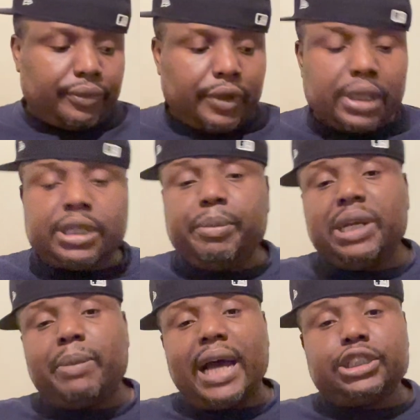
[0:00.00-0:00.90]
to
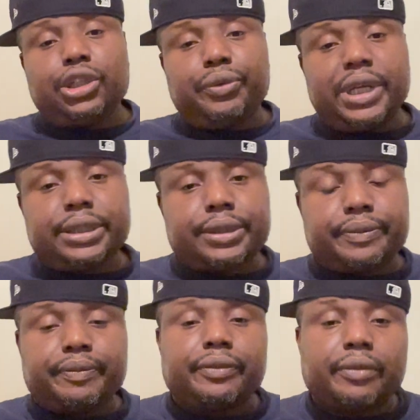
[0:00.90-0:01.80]
minimize your risk,
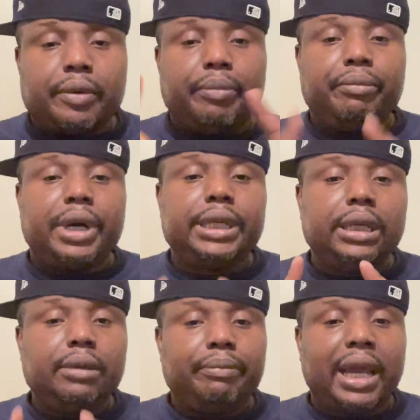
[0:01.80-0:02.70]

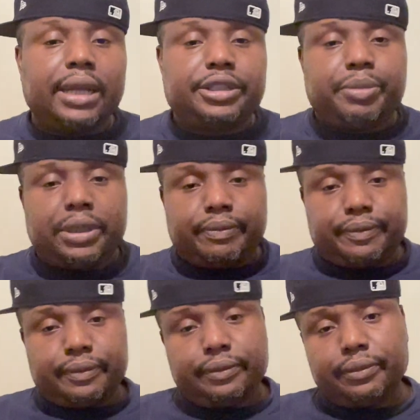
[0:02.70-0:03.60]
money management.
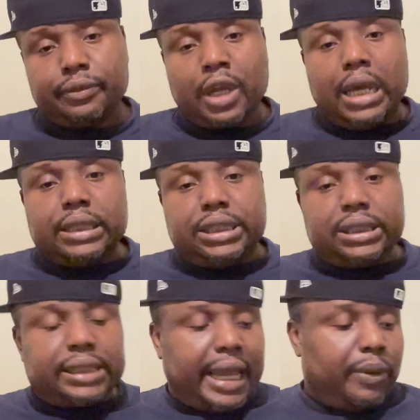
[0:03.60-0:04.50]

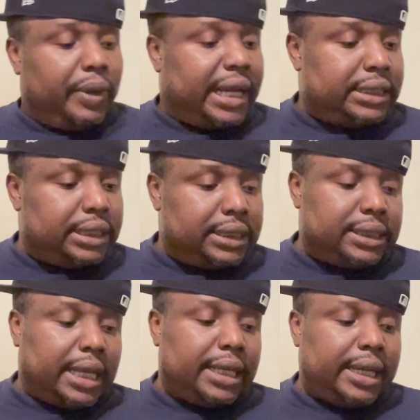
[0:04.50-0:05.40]
Just like when I just
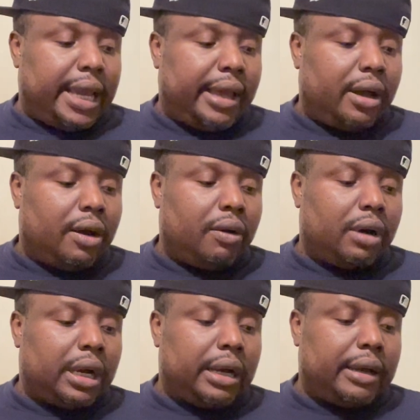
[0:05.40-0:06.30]
said
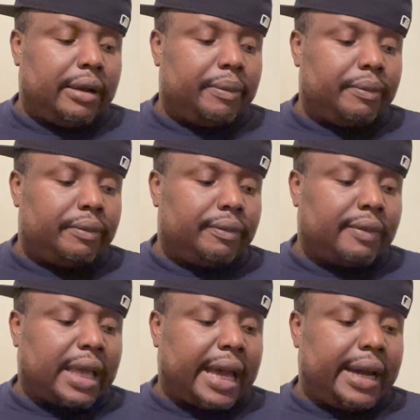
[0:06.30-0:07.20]
now,
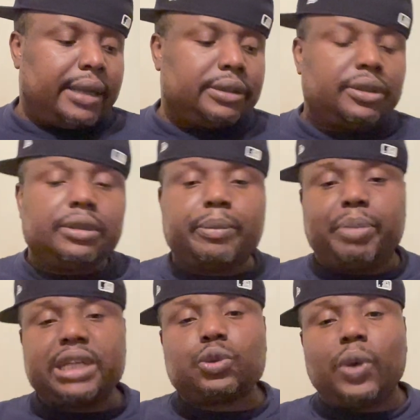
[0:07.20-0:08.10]
the
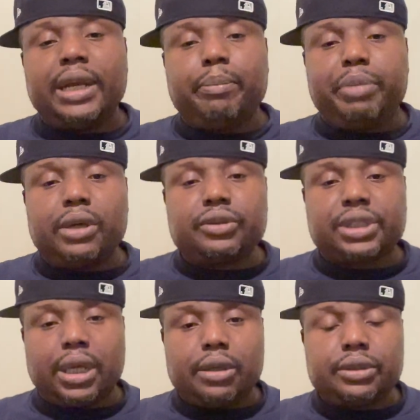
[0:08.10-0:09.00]
best way to build
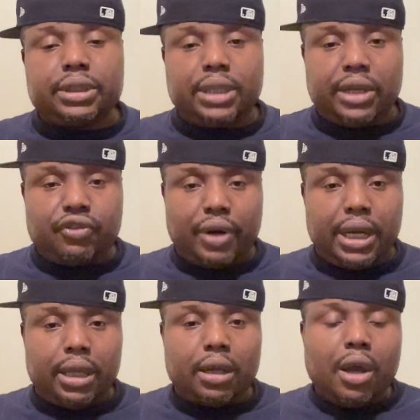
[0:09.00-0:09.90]
skills in day
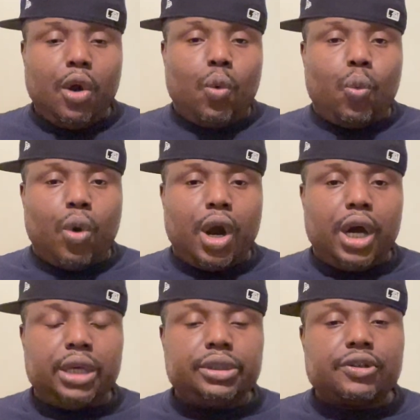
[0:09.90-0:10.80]
trading
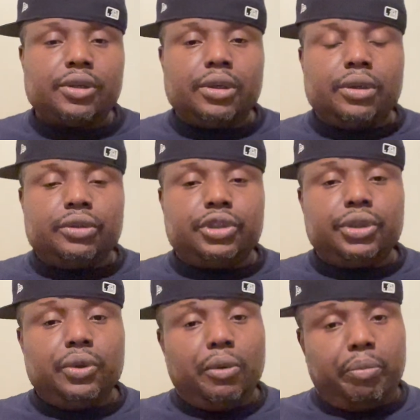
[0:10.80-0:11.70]
was
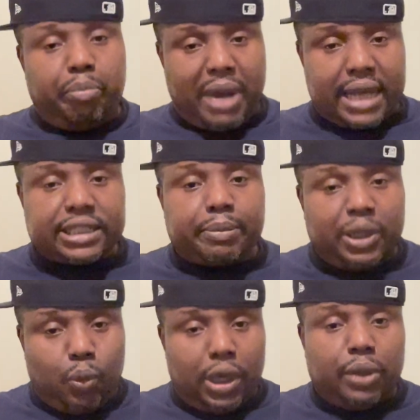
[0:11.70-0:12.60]
to possibly
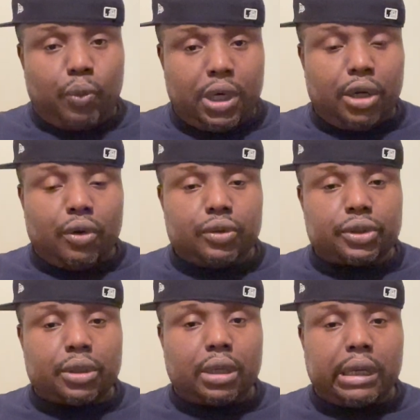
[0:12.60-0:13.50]
one of those
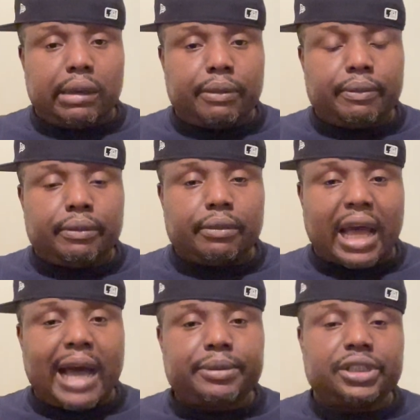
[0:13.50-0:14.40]

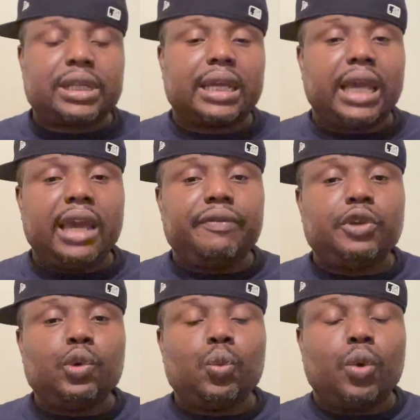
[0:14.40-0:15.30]
options I gave
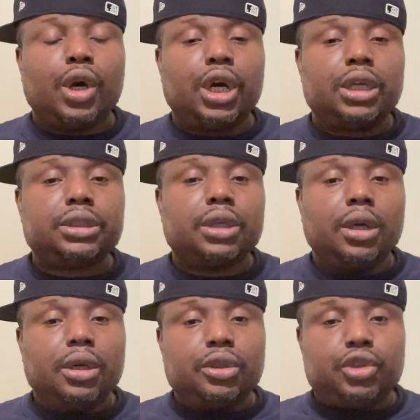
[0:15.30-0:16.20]
you was
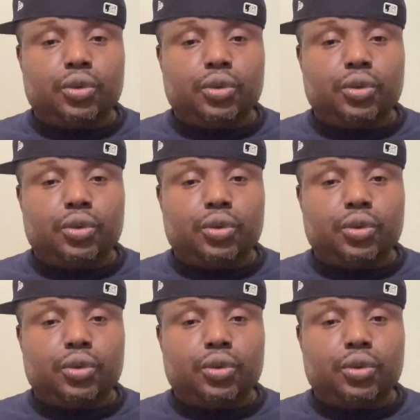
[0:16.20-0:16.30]
to